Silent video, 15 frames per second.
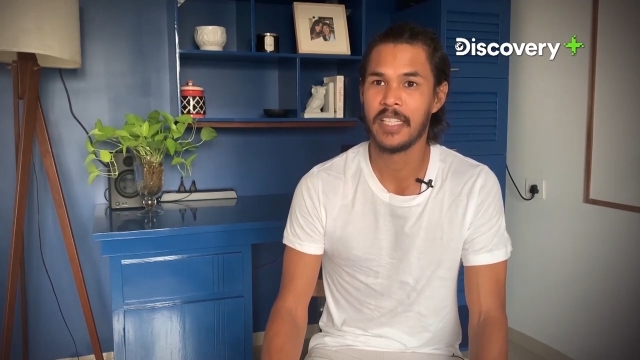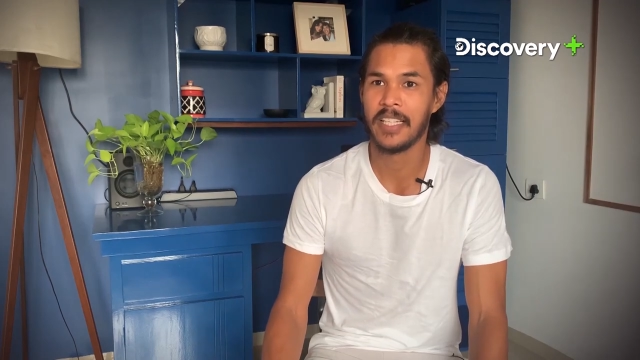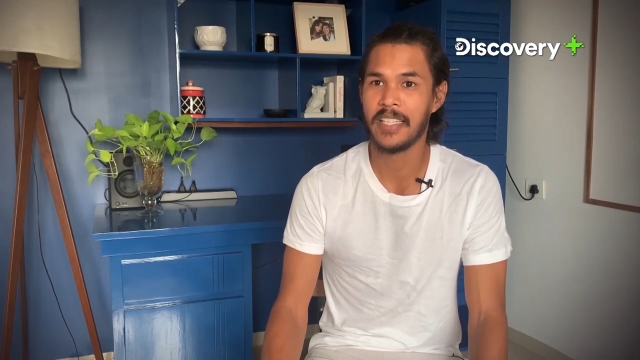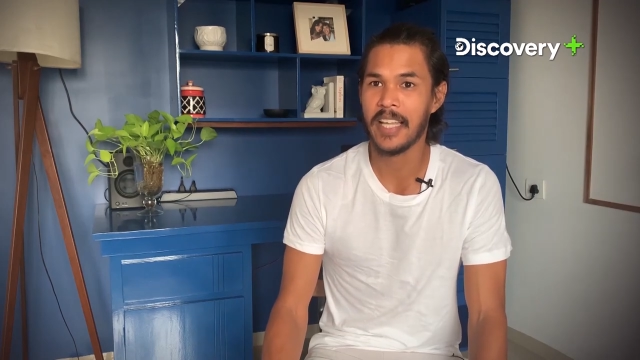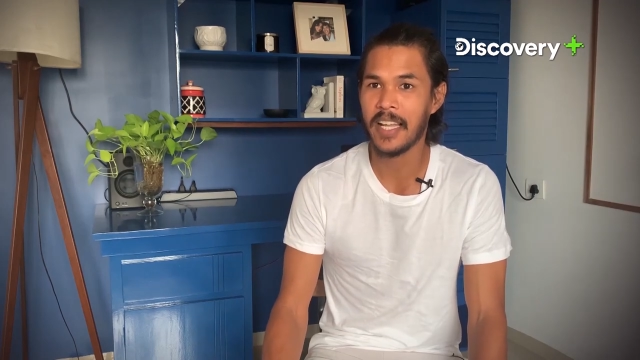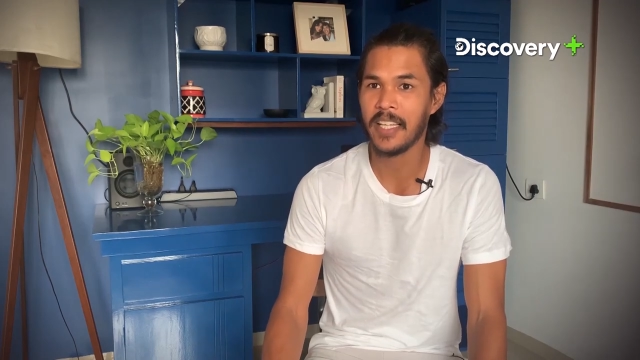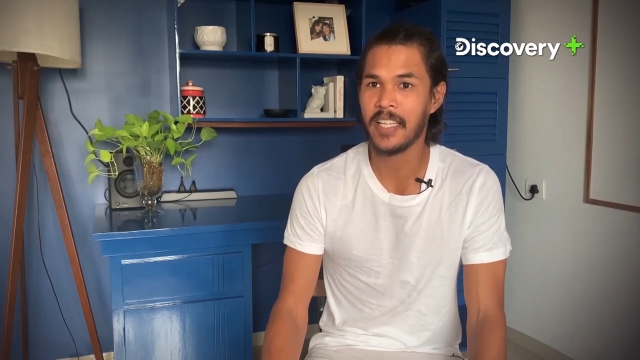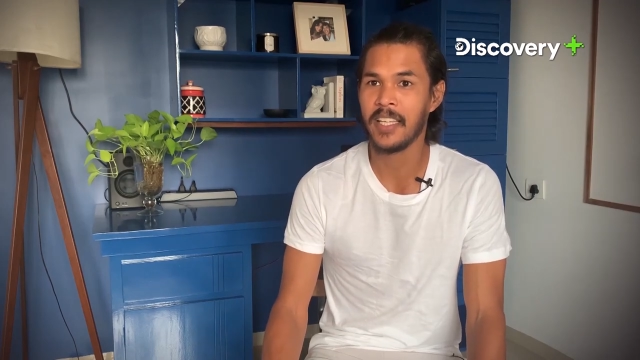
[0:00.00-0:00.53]

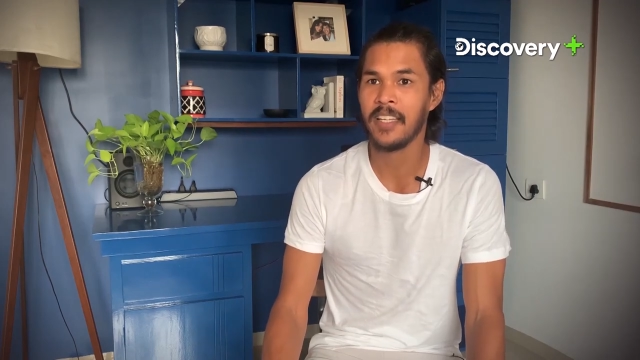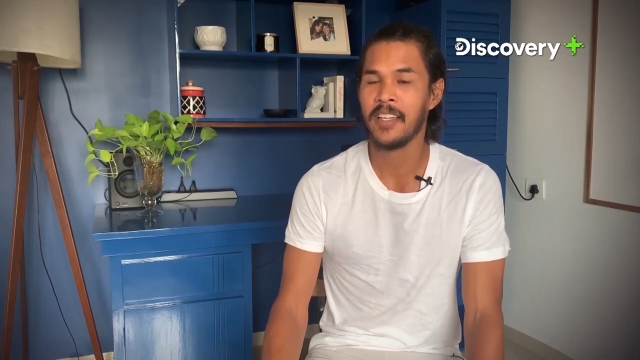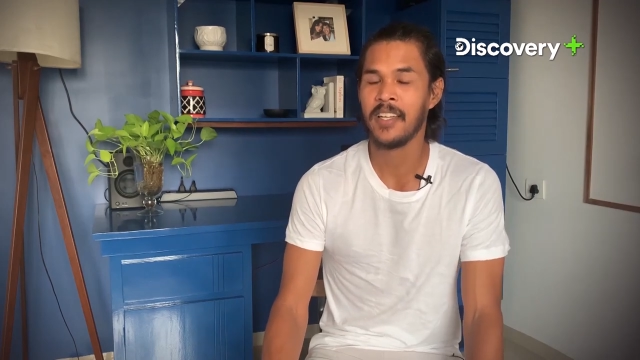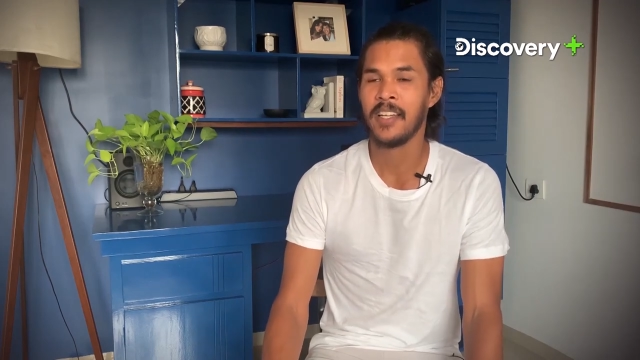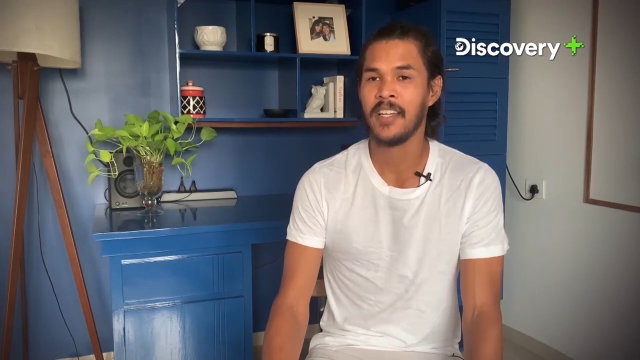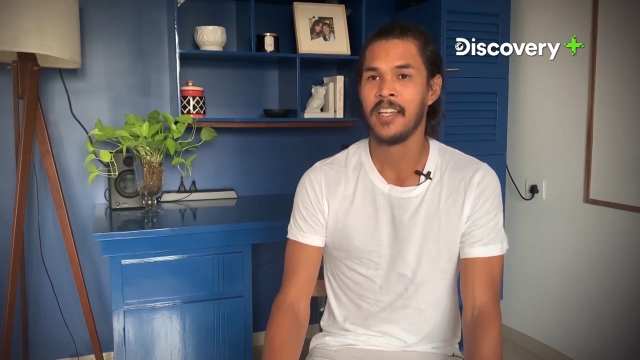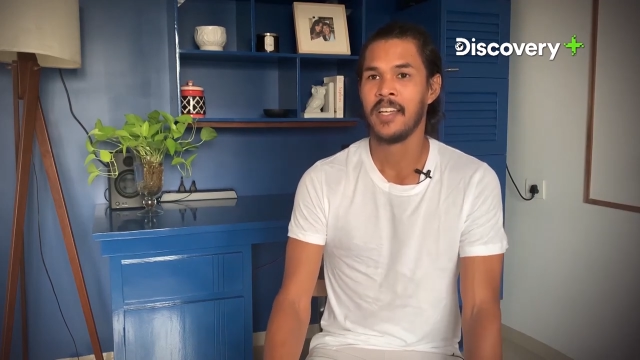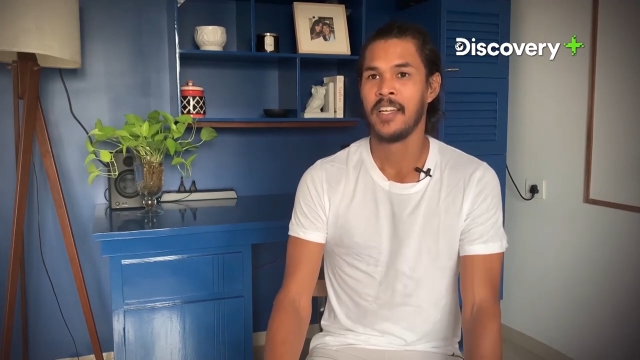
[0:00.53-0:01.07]
in Delhi,
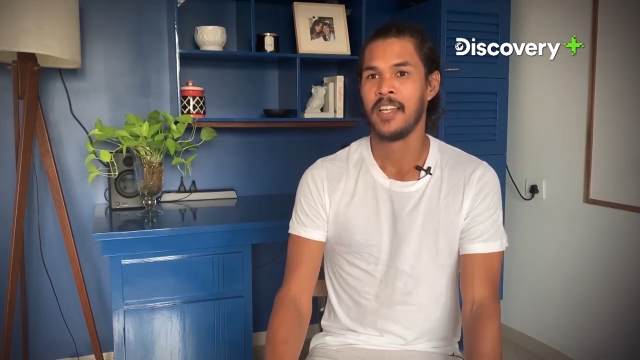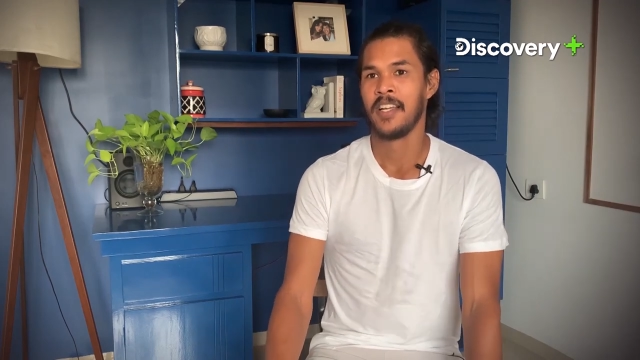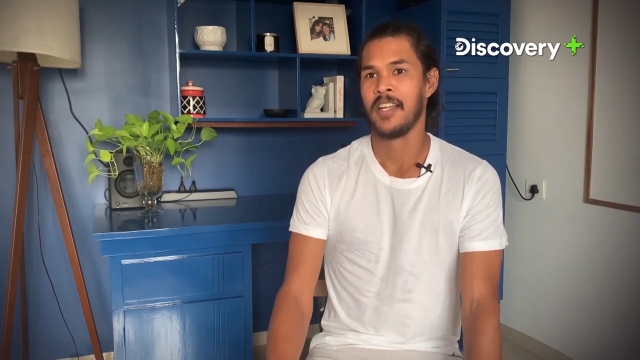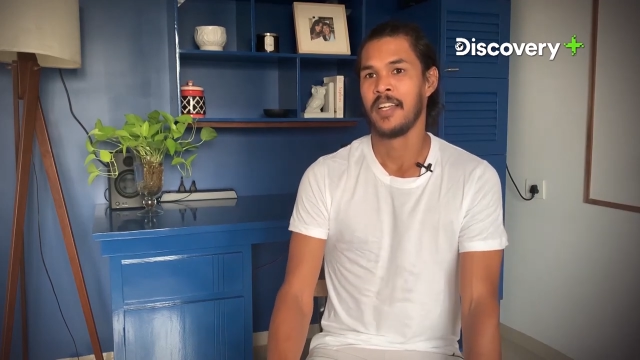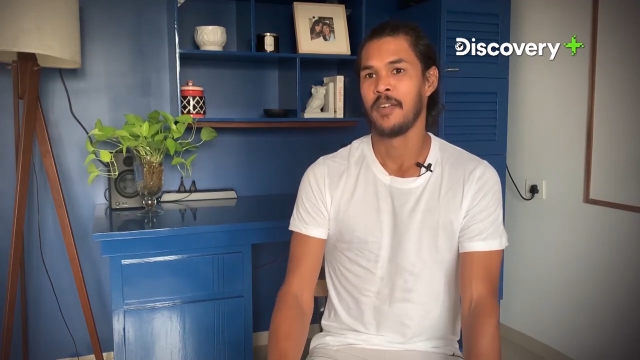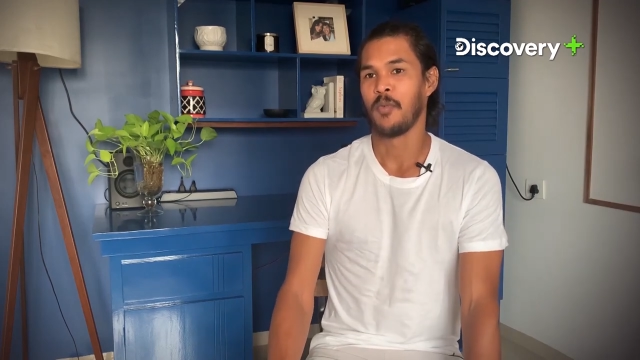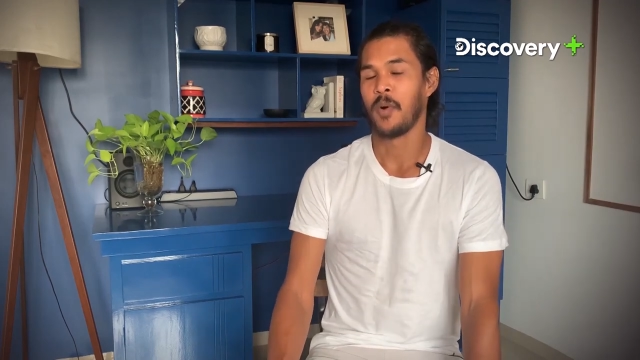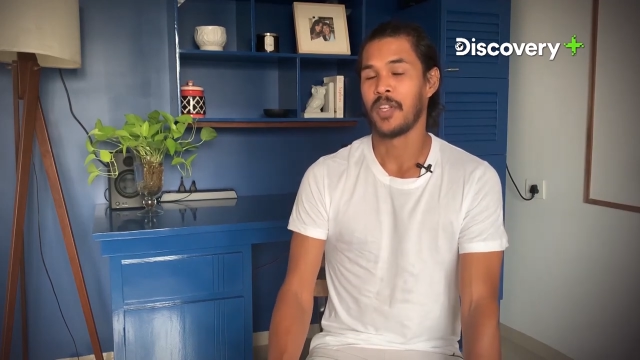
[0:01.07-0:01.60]

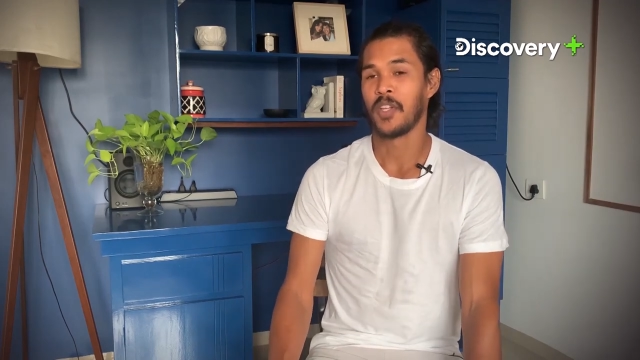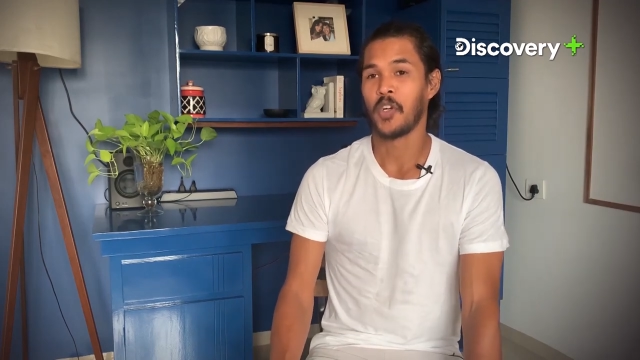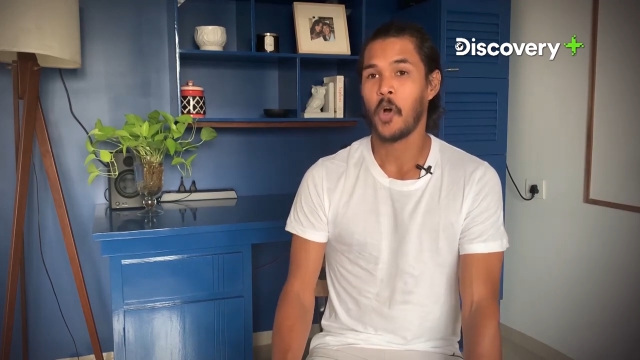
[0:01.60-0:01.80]
won